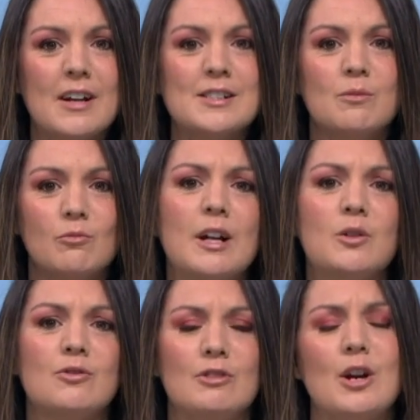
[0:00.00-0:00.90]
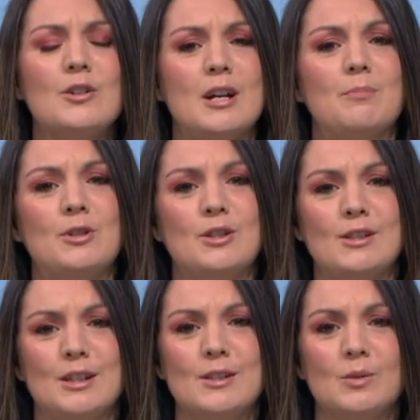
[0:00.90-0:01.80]
had some record low
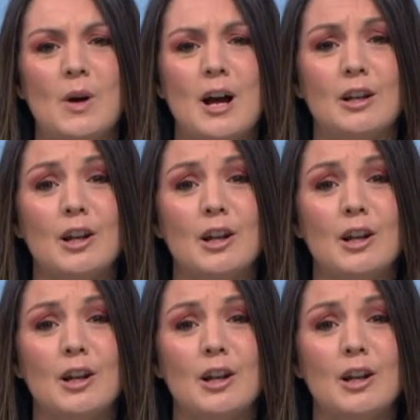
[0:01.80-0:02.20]
temperatures as well.